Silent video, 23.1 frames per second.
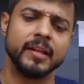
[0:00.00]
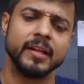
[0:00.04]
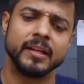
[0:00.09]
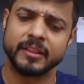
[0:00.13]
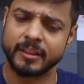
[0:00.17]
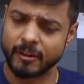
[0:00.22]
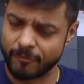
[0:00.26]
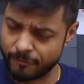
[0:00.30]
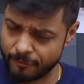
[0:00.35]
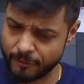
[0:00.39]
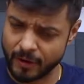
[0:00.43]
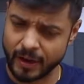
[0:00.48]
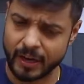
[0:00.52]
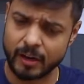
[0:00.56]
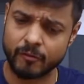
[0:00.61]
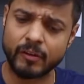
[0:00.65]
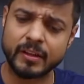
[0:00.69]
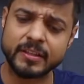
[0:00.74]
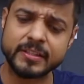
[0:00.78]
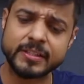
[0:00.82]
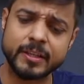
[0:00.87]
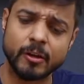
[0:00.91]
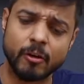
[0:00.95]
The
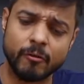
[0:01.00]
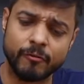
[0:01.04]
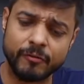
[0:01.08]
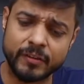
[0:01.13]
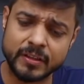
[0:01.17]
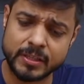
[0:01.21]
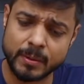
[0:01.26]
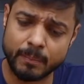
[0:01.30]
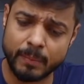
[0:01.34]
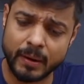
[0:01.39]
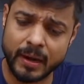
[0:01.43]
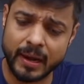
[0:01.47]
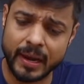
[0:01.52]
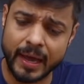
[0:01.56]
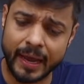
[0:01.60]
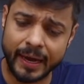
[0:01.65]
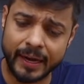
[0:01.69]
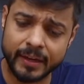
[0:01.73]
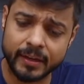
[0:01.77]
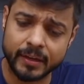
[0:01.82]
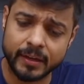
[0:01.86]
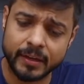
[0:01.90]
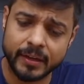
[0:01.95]
frequency of visible
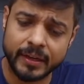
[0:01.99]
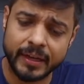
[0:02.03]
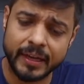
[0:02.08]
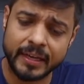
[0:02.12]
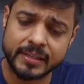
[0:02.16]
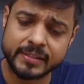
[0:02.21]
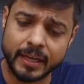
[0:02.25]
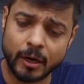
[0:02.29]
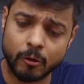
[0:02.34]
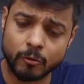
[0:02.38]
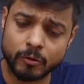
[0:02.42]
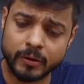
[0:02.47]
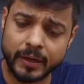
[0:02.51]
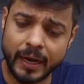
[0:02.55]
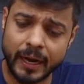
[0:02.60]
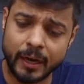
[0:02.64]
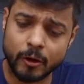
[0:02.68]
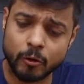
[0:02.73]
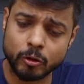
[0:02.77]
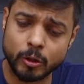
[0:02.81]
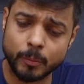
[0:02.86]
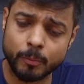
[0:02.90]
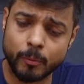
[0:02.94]
light is around 10
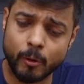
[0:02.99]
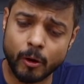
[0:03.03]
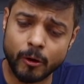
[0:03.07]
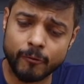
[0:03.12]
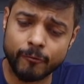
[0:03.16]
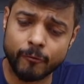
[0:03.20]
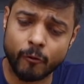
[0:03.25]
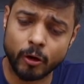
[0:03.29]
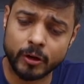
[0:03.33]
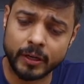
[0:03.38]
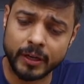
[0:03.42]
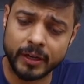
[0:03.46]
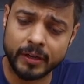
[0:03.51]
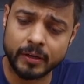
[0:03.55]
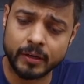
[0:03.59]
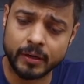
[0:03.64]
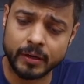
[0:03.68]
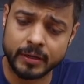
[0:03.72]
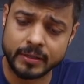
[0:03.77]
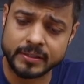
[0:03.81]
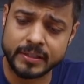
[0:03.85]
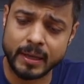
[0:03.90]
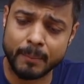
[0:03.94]
to the power 14
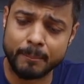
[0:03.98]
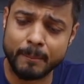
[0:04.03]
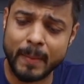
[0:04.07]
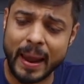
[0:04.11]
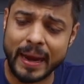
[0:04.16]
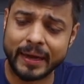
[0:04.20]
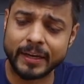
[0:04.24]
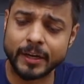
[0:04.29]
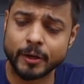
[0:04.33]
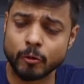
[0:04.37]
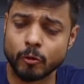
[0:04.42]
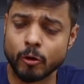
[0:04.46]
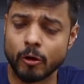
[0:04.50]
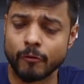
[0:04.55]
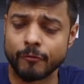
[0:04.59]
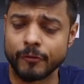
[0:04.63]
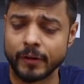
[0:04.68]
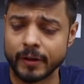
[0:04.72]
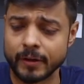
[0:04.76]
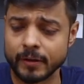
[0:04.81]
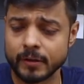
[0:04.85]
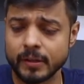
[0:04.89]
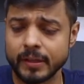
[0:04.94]
hertz. The magnitude of
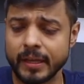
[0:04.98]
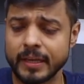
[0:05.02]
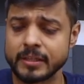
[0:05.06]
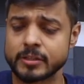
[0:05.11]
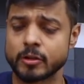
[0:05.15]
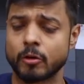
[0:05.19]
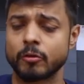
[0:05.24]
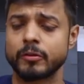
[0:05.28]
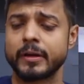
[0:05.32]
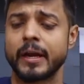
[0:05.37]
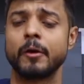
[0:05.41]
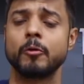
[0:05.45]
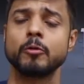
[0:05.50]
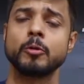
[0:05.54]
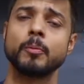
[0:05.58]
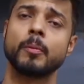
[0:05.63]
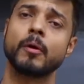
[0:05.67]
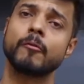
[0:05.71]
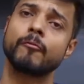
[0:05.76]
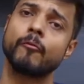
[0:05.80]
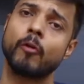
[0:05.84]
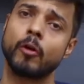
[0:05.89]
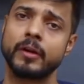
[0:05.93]
it is around 10 to the power
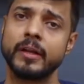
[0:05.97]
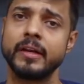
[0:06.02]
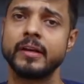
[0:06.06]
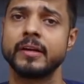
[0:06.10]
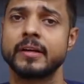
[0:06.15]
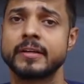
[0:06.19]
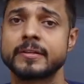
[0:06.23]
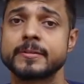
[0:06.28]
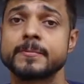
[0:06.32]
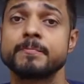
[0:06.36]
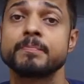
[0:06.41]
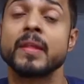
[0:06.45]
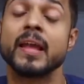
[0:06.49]
14 hertz.